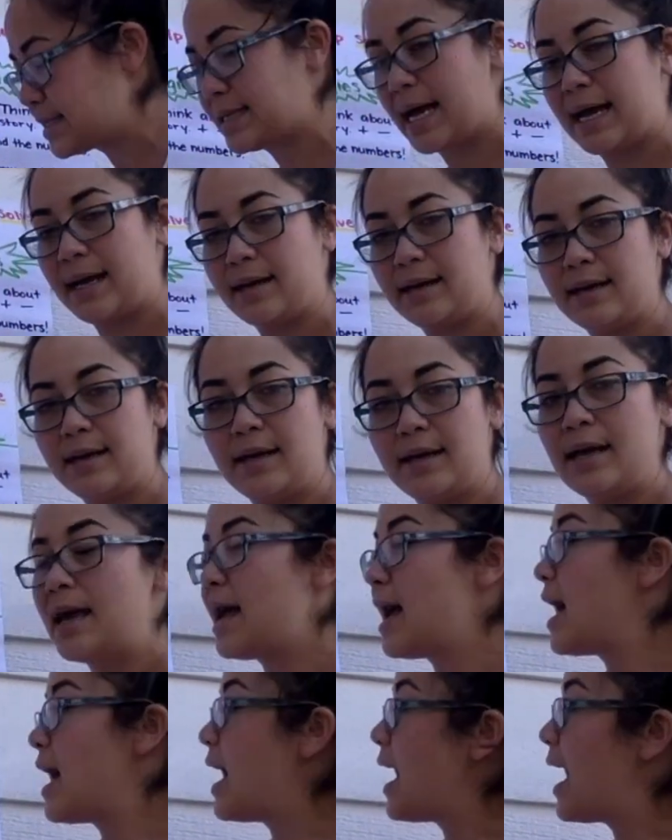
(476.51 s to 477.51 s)
sign.
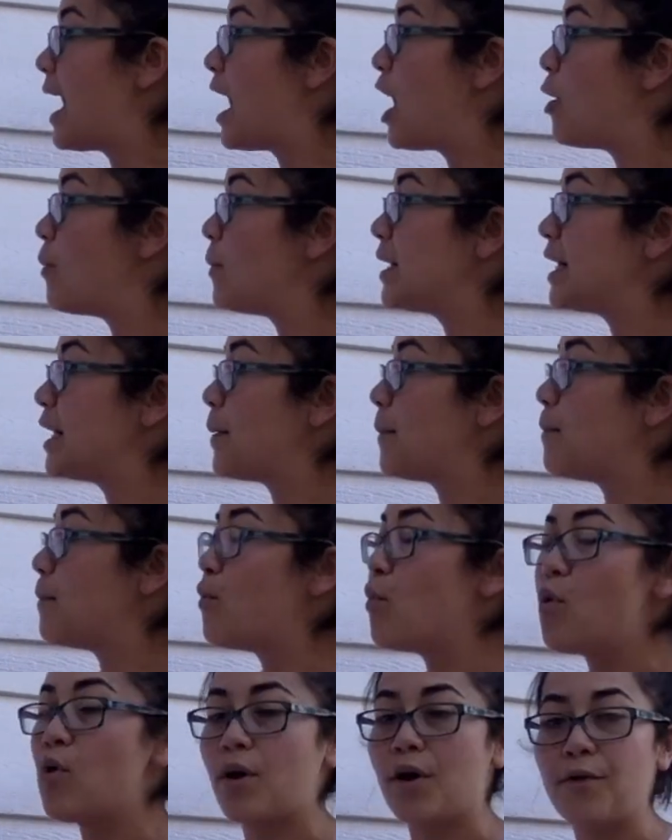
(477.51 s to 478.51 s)
How many
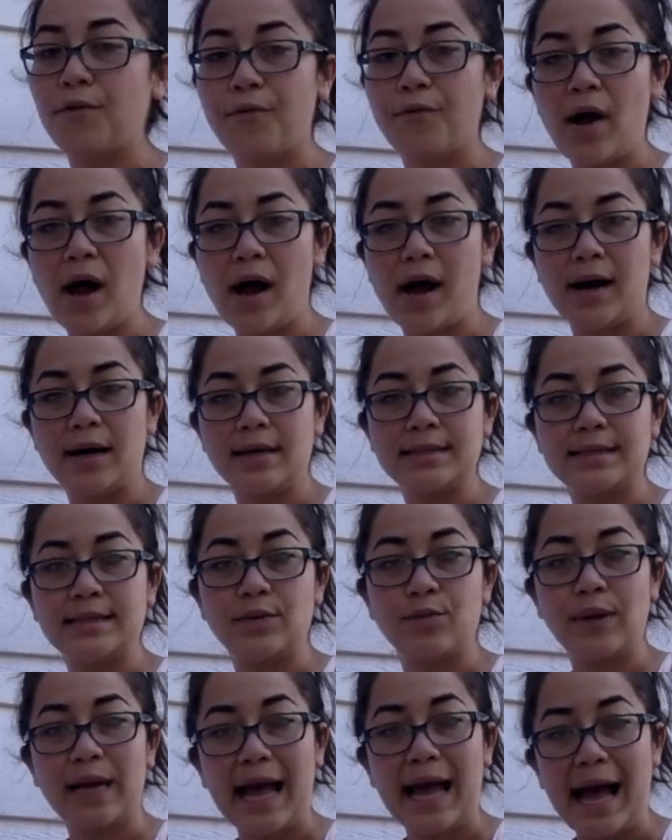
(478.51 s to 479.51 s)
more frogs
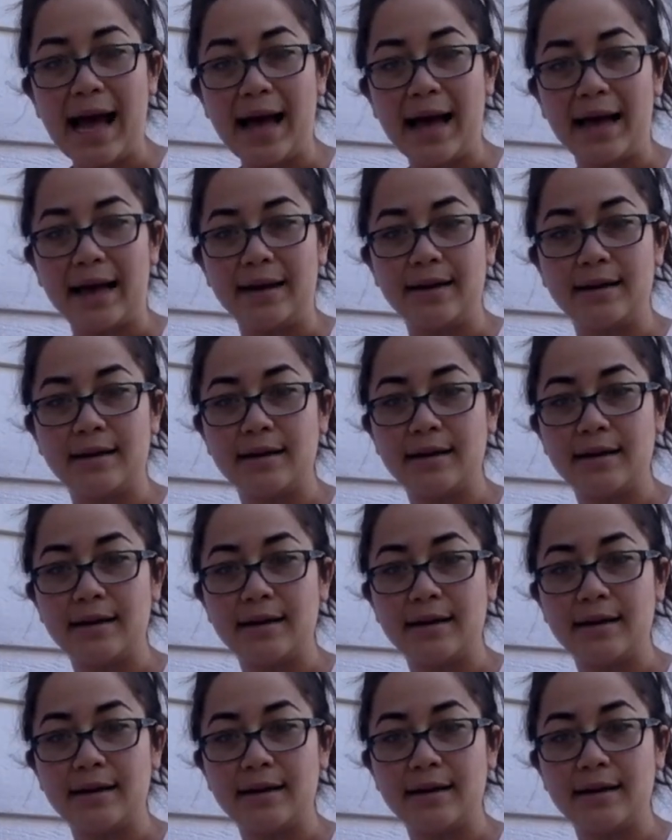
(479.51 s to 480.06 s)
did we add?